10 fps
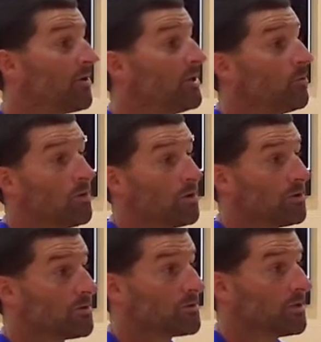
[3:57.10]
he
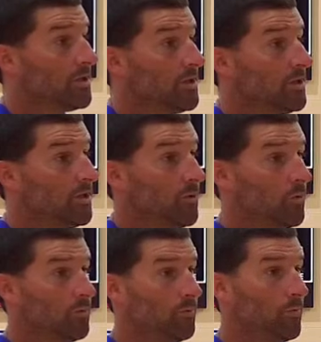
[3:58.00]
was
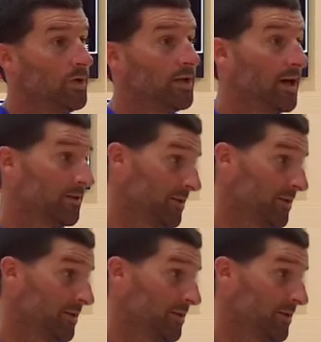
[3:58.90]
when he got